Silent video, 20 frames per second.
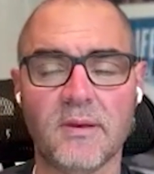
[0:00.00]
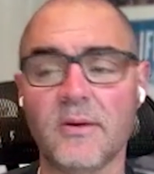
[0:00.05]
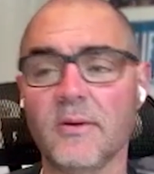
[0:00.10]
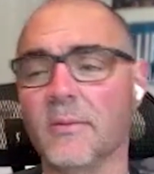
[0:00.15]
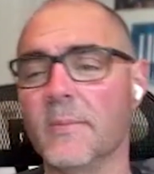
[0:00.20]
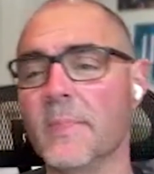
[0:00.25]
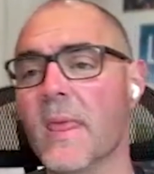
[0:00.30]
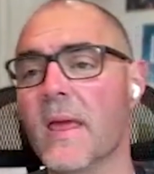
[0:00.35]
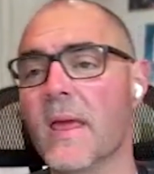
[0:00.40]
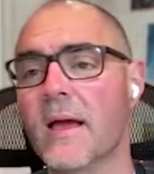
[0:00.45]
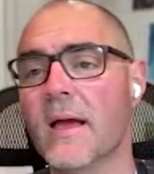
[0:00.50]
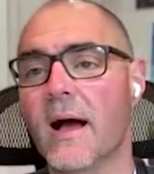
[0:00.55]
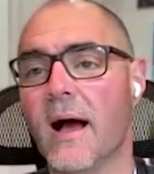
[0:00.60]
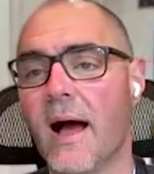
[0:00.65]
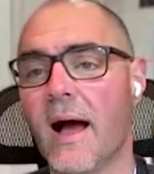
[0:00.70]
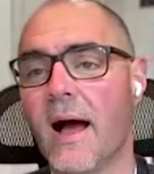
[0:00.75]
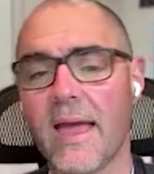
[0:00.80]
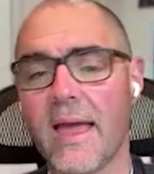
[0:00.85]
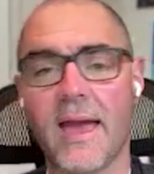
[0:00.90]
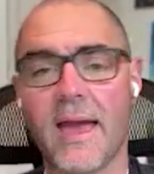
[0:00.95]
Dude,
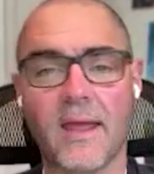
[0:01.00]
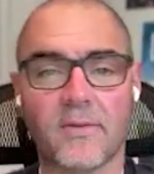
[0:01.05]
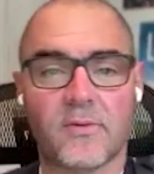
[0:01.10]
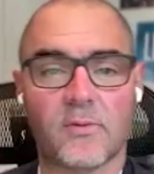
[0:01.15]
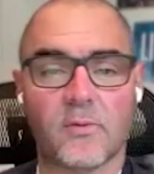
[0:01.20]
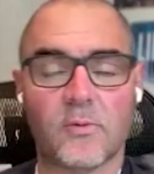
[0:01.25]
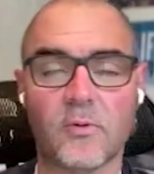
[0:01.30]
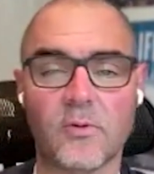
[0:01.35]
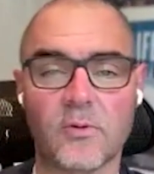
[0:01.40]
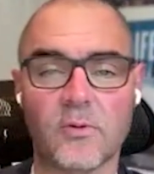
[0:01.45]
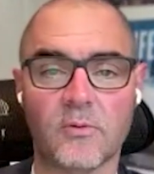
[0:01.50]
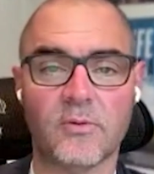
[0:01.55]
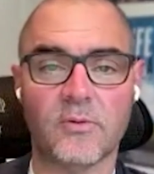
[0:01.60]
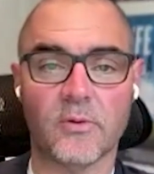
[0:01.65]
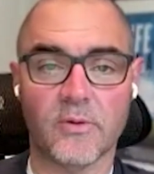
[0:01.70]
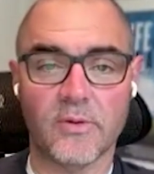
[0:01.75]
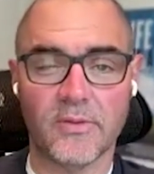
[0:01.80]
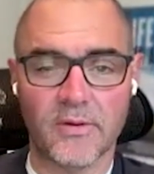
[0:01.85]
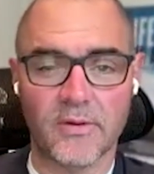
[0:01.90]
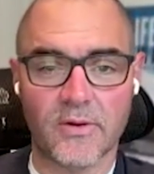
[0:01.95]
I had a school
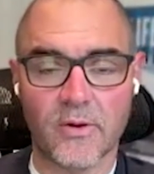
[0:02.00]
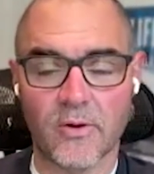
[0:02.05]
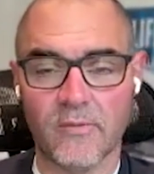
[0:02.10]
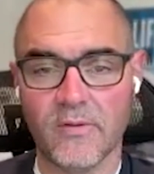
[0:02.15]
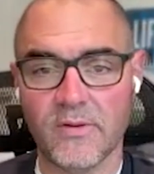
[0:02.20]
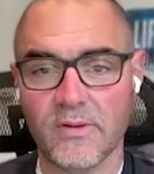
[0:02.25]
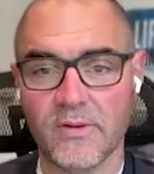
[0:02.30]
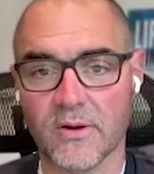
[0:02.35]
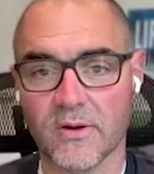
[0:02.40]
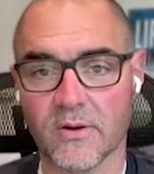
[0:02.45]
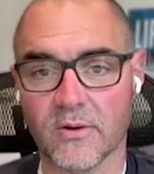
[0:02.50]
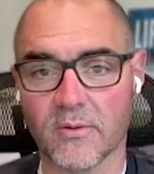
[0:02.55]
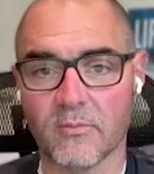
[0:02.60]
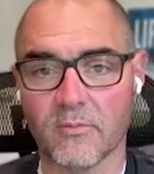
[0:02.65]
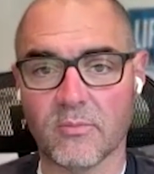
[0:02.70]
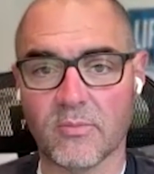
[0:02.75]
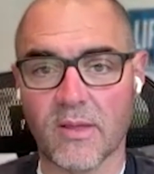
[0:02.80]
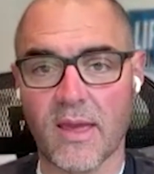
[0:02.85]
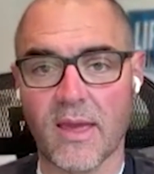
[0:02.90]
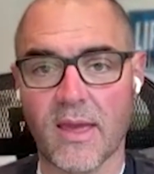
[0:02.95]
during the COVID year.
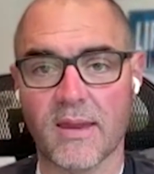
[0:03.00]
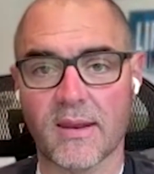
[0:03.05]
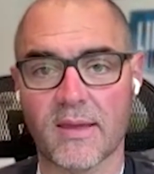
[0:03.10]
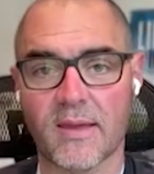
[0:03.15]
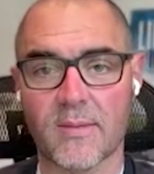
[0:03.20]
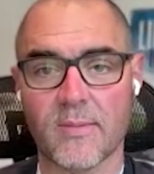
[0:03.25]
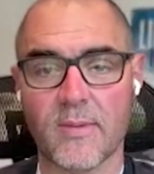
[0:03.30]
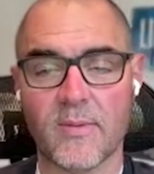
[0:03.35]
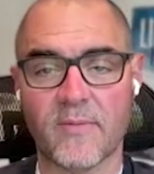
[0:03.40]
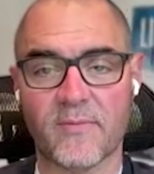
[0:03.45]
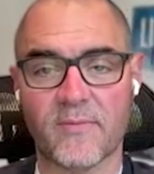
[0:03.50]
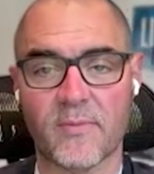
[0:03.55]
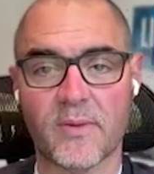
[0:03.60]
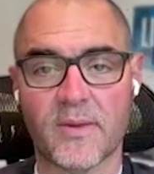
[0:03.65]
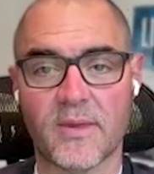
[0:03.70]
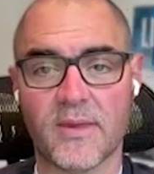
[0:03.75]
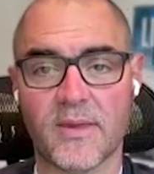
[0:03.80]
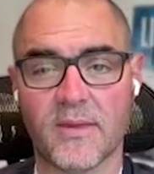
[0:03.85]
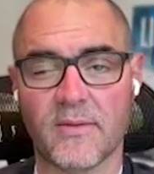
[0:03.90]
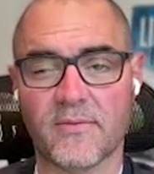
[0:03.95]
They had a commitment from
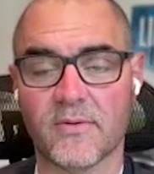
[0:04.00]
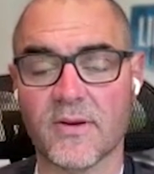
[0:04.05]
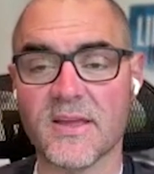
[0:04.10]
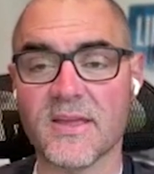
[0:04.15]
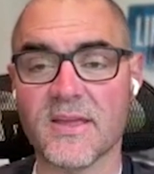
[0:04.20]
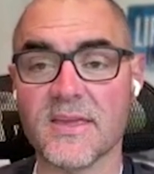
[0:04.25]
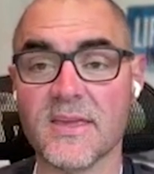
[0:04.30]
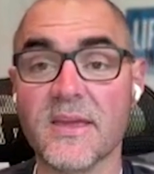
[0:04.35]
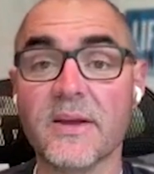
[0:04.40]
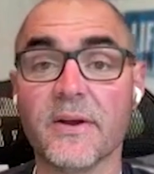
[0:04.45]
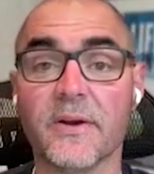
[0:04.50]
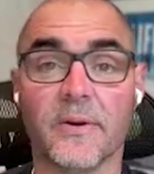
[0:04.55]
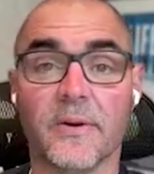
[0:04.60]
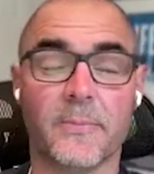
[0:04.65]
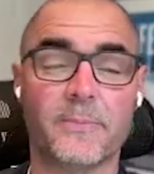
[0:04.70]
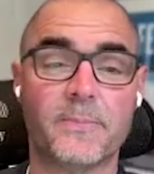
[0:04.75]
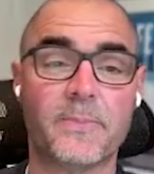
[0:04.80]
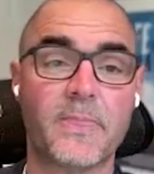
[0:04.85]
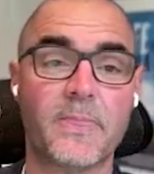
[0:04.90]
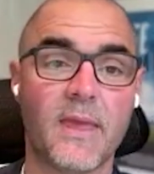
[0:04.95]
a kid for a year.
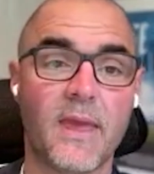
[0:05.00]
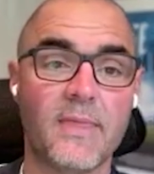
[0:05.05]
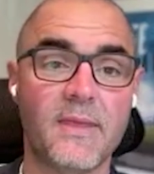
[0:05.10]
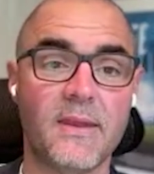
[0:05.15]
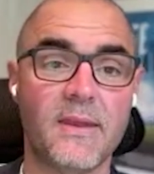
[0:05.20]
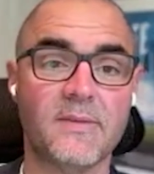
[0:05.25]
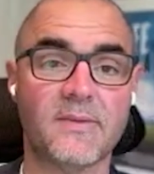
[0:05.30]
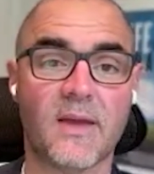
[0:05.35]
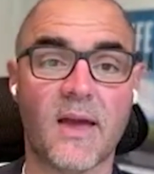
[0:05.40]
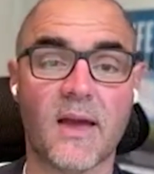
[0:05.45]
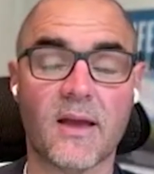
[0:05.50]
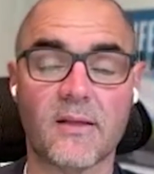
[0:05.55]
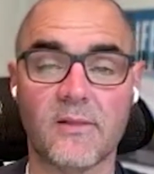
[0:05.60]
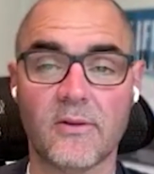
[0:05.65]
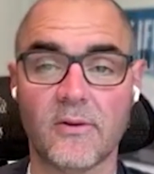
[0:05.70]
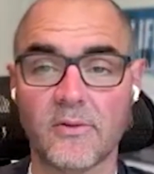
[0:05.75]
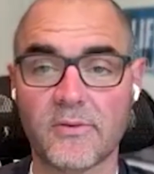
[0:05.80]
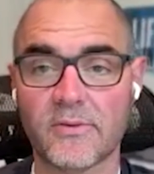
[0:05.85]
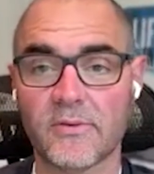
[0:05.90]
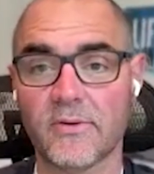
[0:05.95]
And then as it got
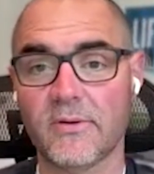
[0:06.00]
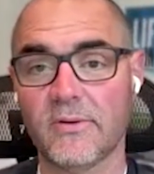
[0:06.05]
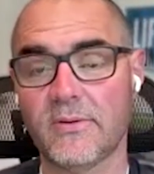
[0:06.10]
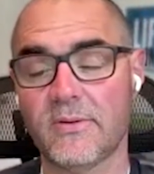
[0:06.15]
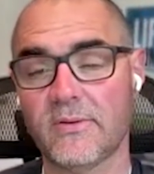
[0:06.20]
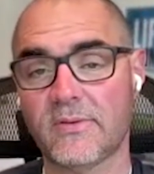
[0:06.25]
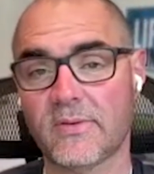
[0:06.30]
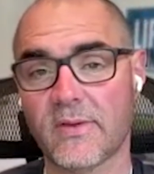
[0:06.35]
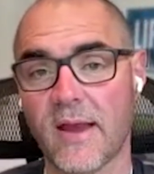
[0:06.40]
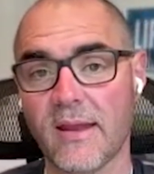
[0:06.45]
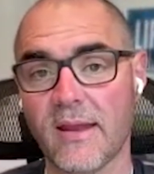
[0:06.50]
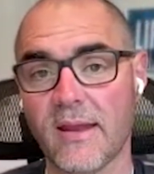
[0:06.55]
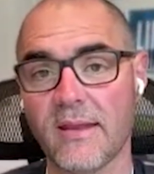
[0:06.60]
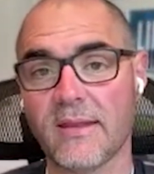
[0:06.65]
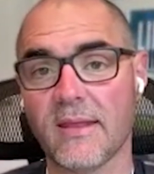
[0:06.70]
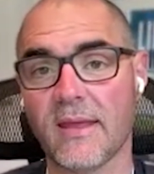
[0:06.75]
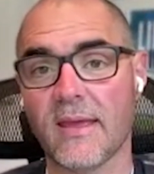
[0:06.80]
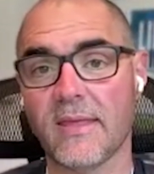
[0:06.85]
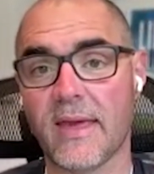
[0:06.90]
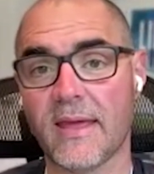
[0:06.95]
closer to
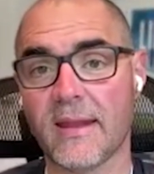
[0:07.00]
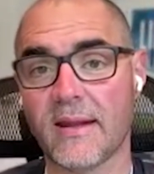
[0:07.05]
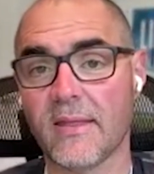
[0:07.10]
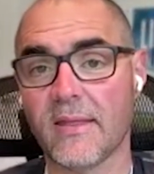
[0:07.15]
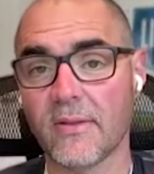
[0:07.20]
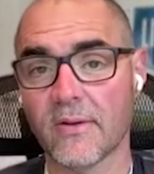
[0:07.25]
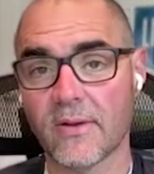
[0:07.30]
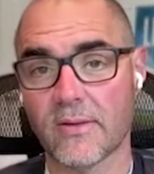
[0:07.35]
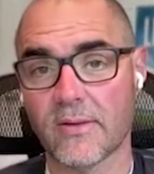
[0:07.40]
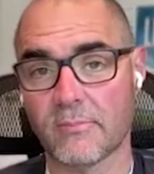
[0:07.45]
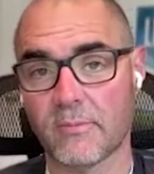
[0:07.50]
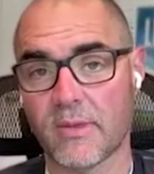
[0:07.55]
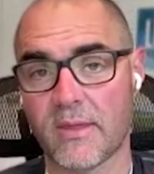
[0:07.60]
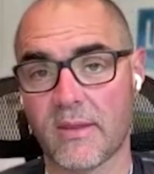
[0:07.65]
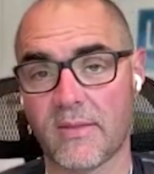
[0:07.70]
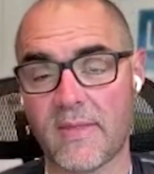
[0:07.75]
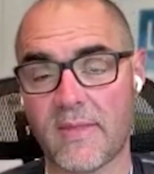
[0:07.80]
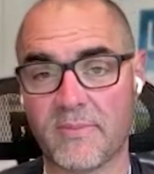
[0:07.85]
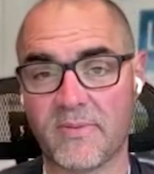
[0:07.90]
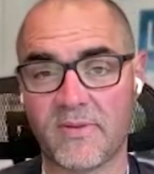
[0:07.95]
signing day, they had another
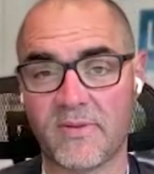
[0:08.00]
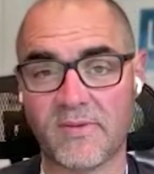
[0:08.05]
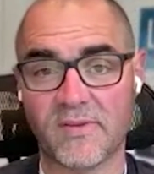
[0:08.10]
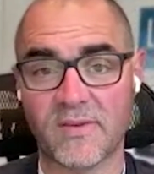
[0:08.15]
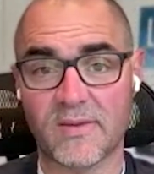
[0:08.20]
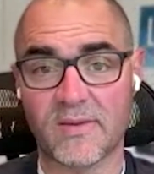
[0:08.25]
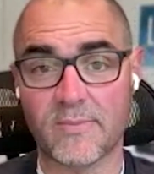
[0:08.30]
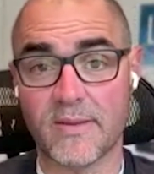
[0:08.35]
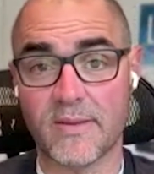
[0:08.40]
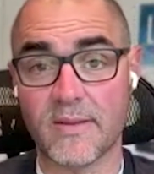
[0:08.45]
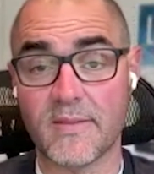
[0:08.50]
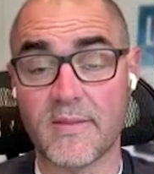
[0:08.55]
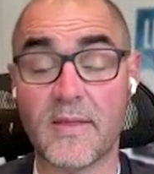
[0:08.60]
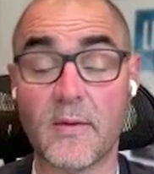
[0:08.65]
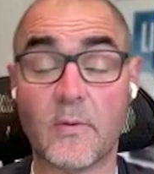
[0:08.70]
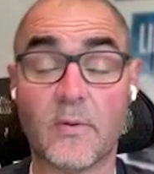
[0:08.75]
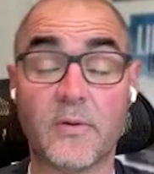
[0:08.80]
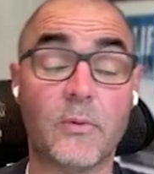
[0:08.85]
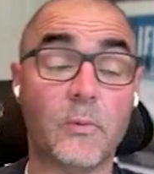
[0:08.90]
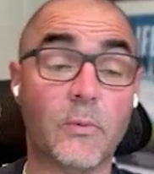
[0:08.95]
kid at that position committed, and
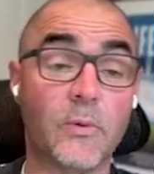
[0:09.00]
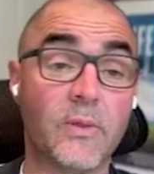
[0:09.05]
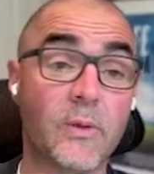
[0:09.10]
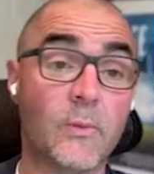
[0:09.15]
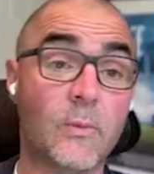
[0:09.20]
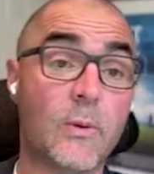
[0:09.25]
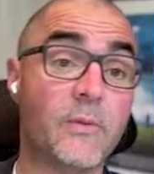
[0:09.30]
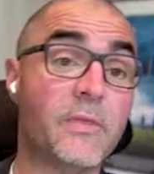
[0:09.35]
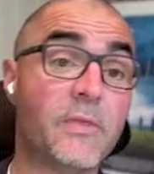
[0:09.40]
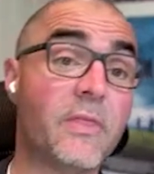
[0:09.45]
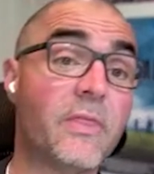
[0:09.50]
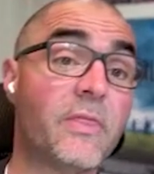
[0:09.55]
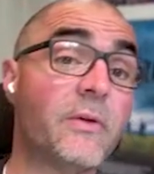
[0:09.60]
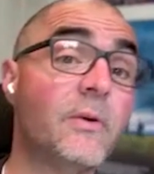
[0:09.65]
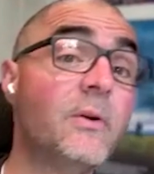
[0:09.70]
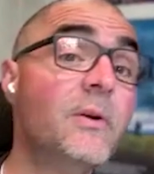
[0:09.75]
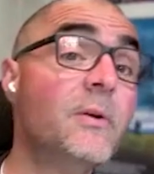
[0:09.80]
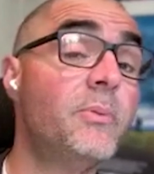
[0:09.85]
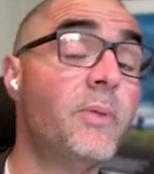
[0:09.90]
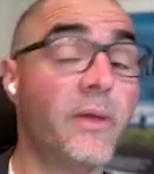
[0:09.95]
they were doing really well with the
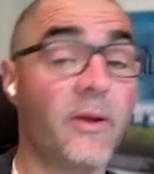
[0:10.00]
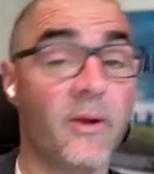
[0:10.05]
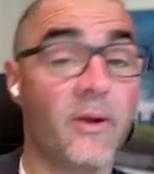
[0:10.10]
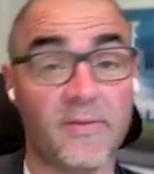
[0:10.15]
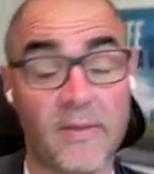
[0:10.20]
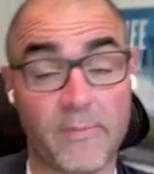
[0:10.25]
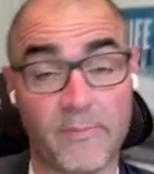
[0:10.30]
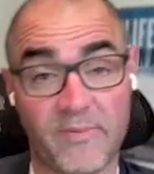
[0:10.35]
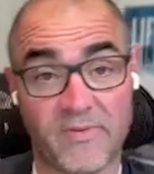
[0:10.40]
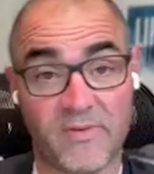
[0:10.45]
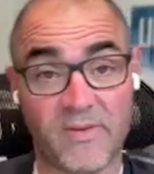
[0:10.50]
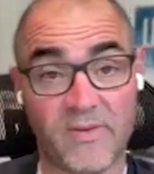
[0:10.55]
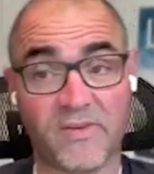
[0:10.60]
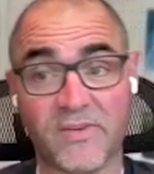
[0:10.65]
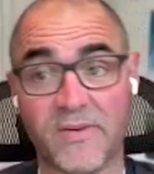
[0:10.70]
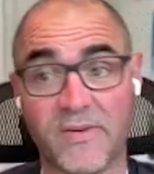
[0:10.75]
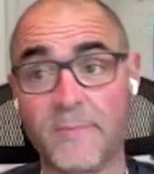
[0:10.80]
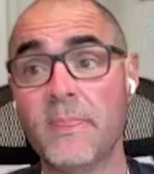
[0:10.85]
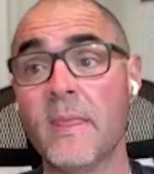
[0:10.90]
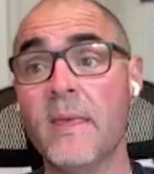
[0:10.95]
third player at that
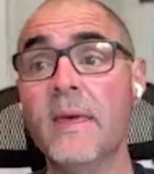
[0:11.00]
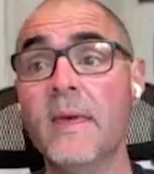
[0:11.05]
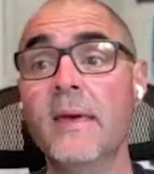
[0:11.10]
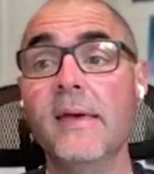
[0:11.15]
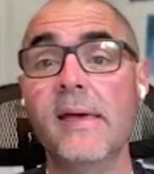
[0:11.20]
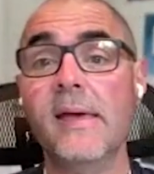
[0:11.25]
position.